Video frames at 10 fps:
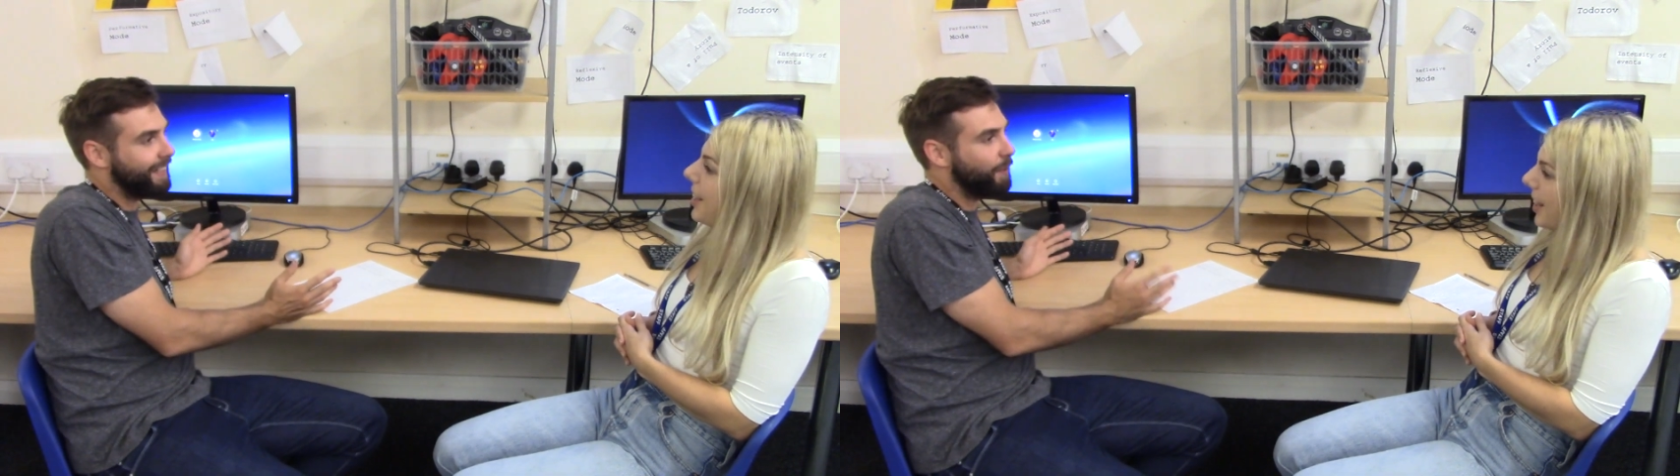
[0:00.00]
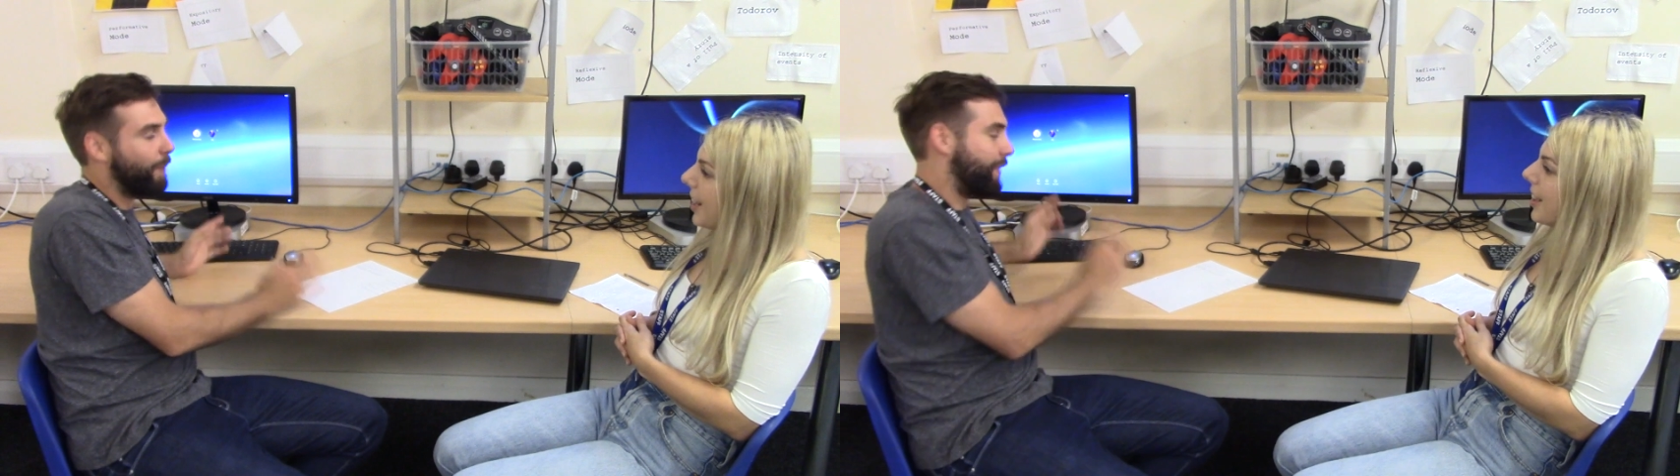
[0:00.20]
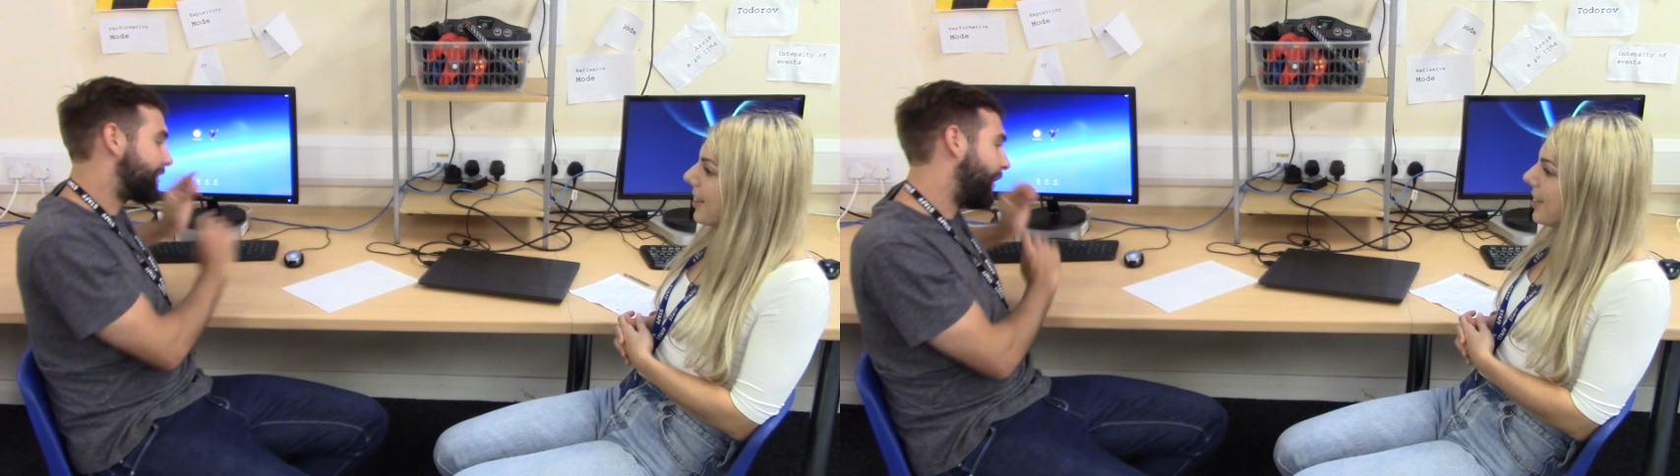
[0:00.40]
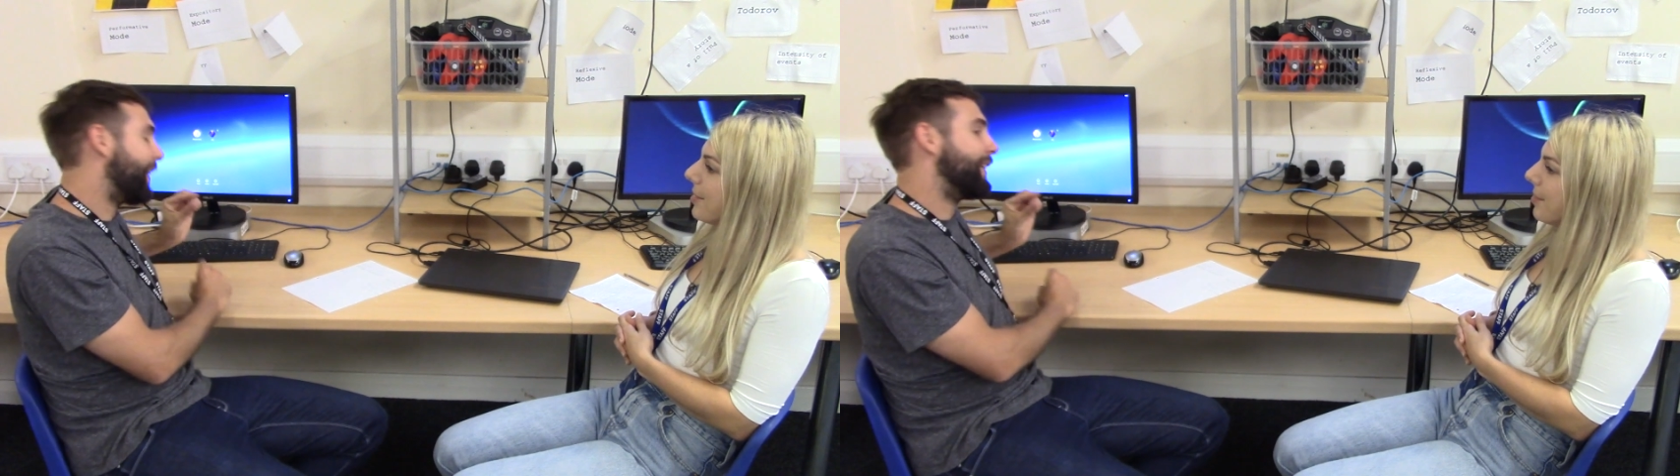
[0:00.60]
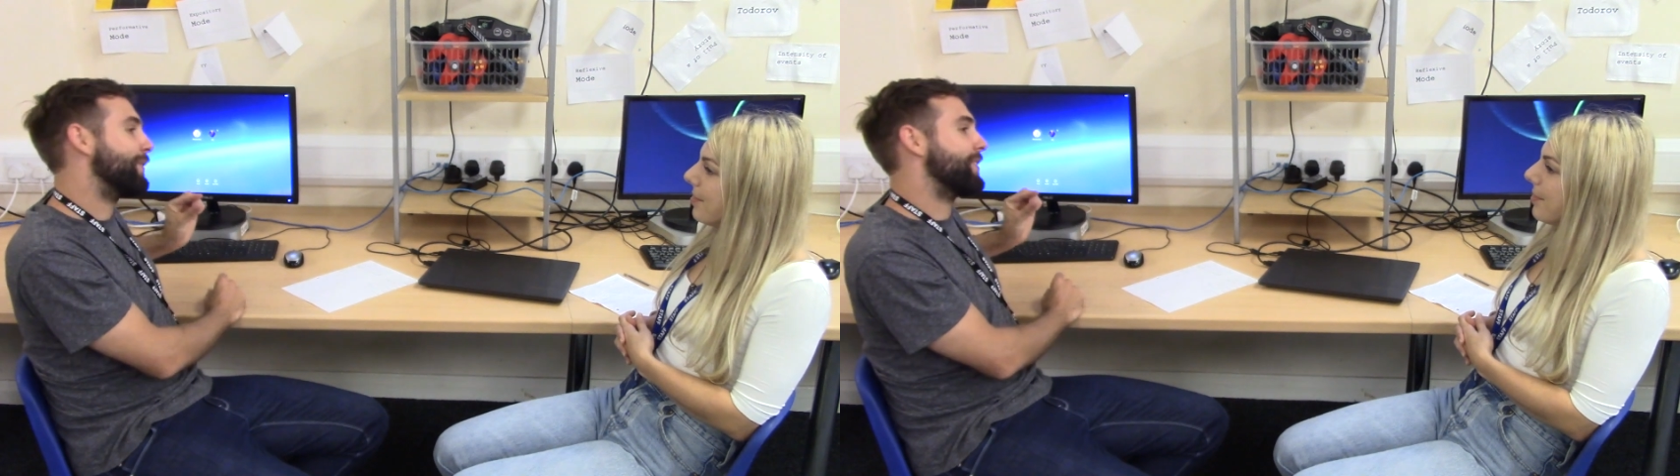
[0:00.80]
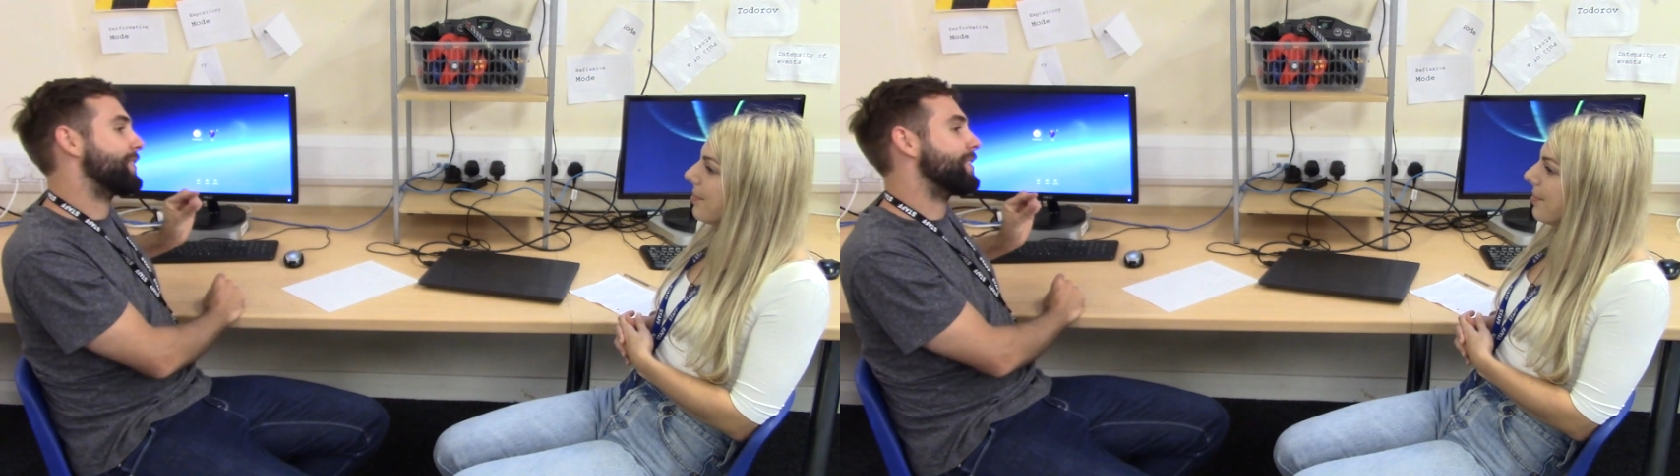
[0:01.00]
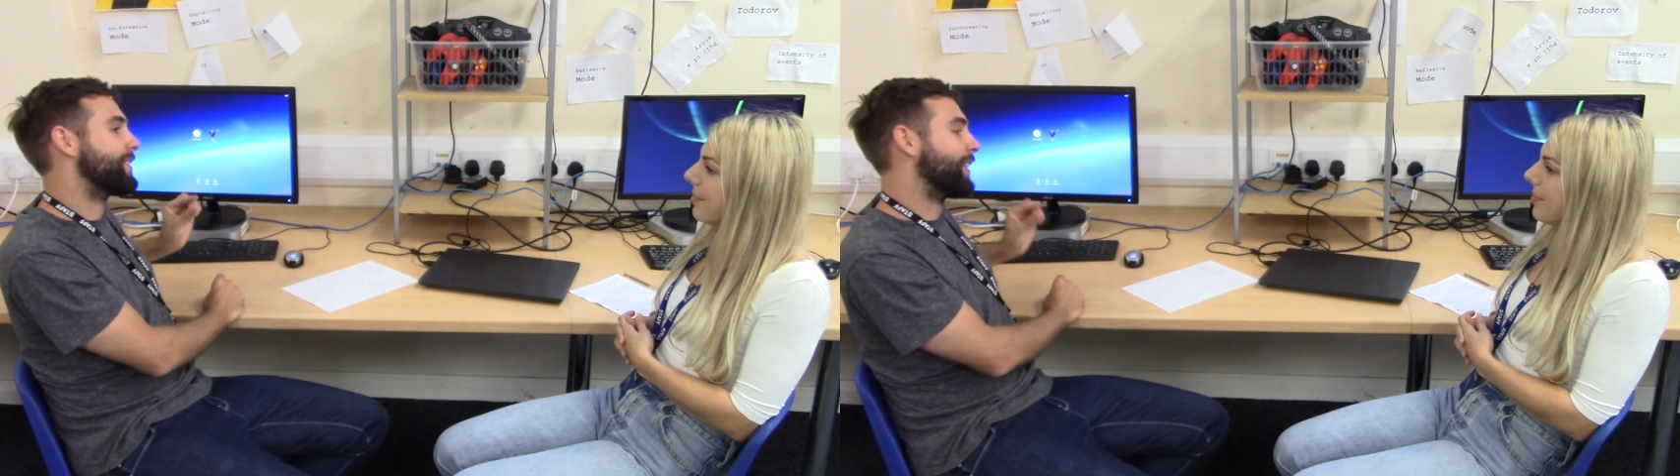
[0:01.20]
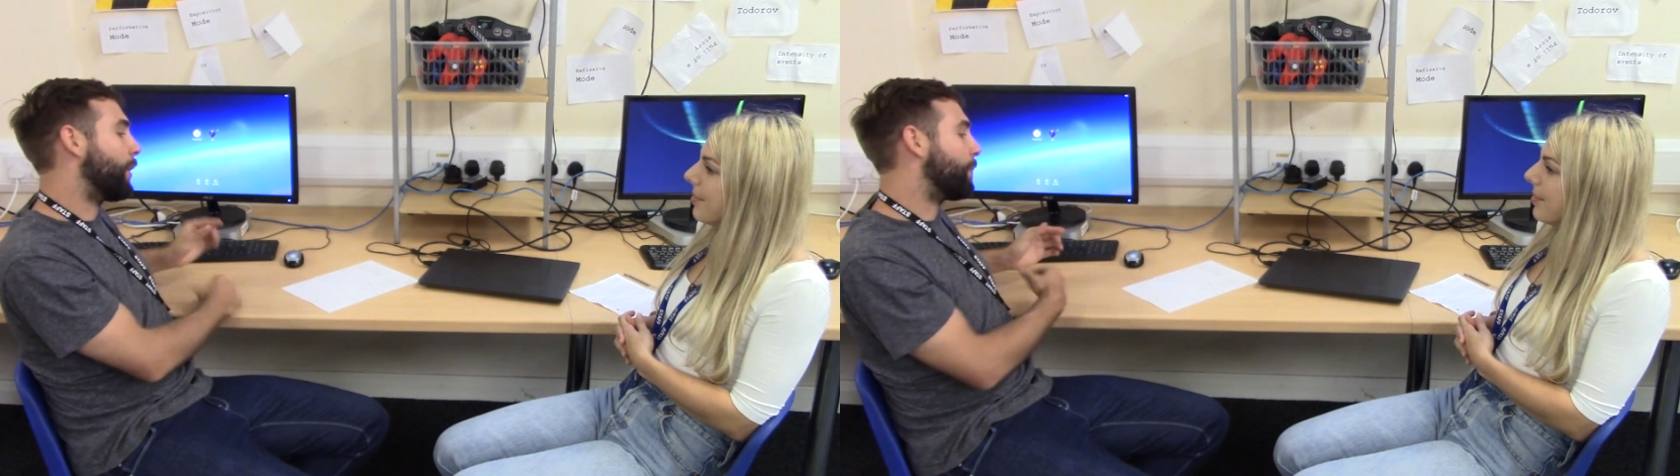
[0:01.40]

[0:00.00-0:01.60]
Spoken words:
with a tiny resistance cell,